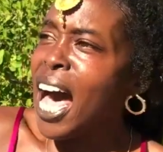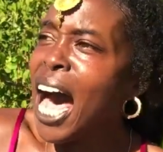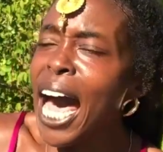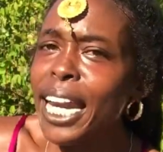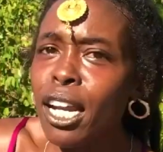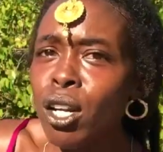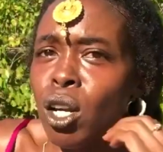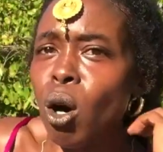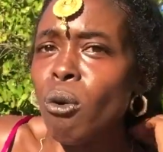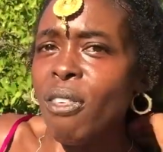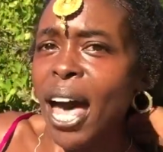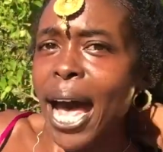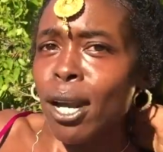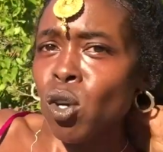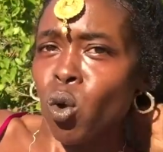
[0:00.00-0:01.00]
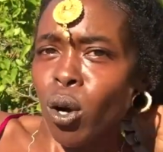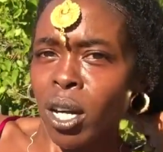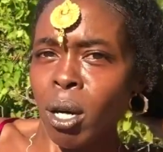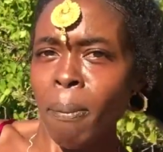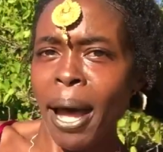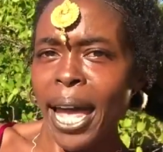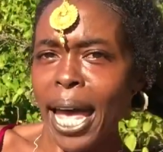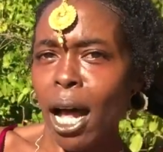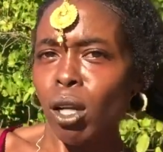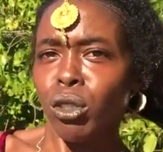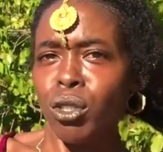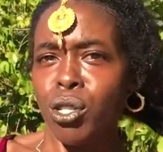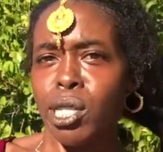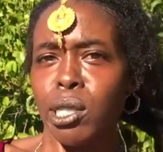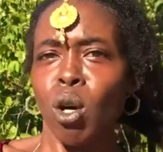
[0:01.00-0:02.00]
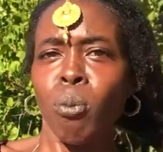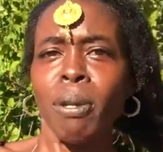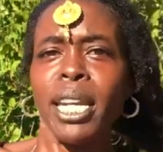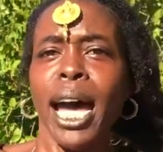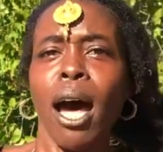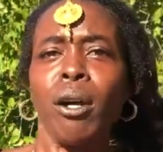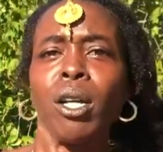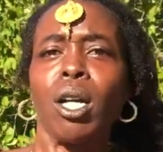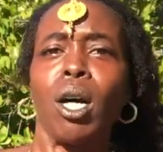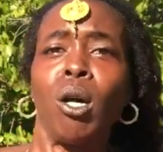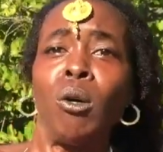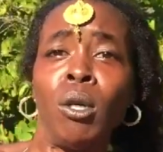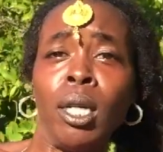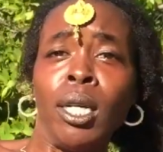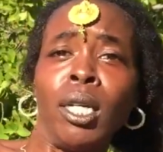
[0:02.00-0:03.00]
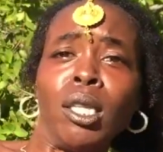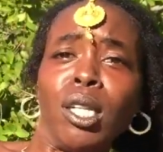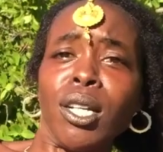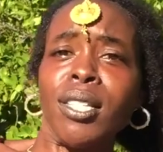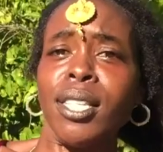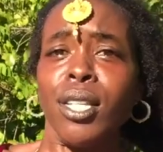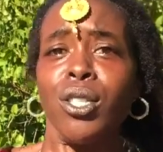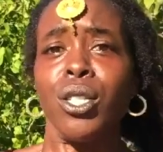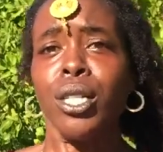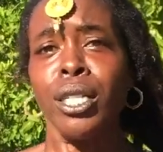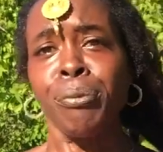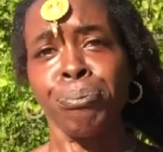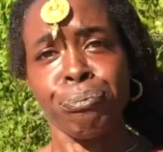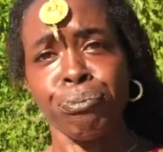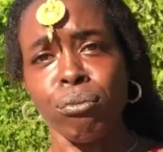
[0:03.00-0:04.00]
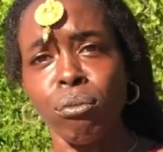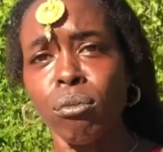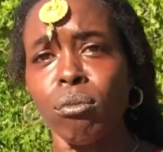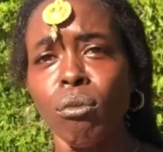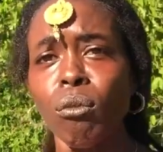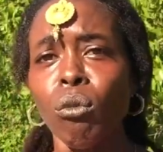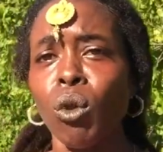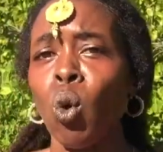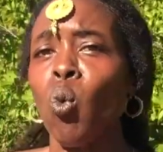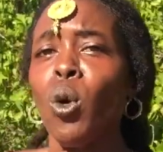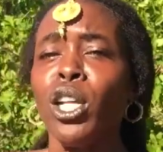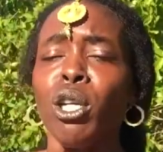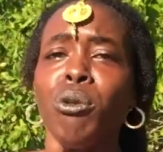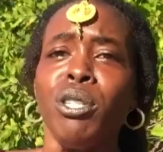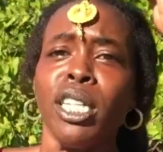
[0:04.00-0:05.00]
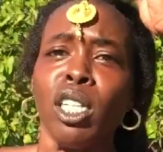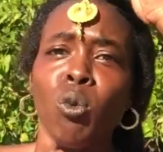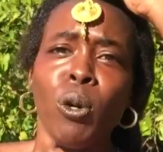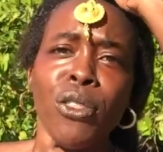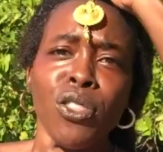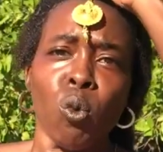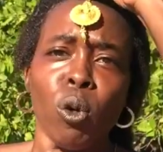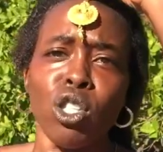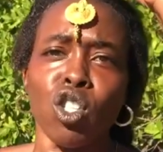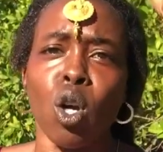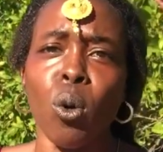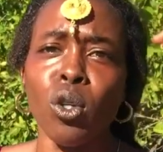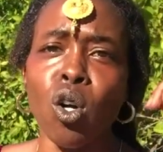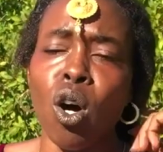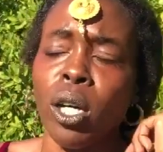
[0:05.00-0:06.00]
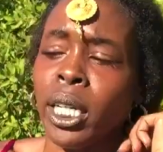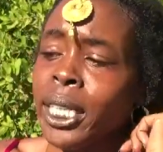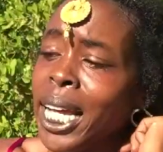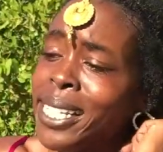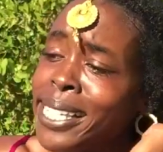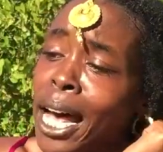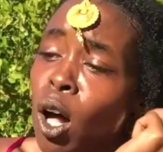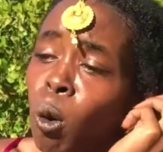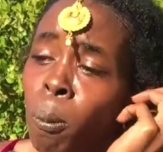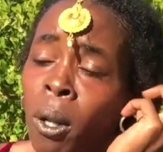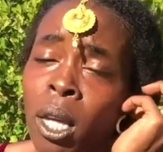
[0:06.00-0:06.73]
I didn't know that, nor did my elders slow me down and go, look, sister, what are you dealing with and what's going on and let's help.